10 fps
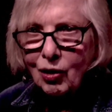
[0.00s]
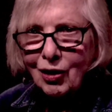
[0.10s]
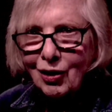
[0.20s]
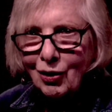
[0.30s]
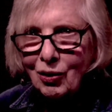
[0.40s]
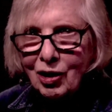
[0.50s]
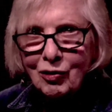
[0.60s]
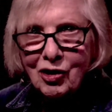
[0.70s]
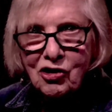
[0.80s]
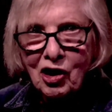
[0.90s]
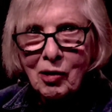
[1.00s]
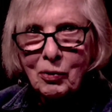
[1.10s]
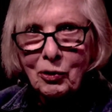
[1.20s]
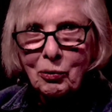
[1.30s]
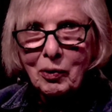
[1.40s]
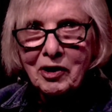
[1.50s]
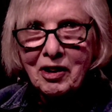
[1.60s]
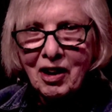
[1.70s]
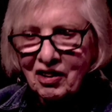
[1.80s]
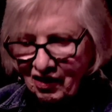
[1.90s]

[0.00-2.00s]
They all resembled one another.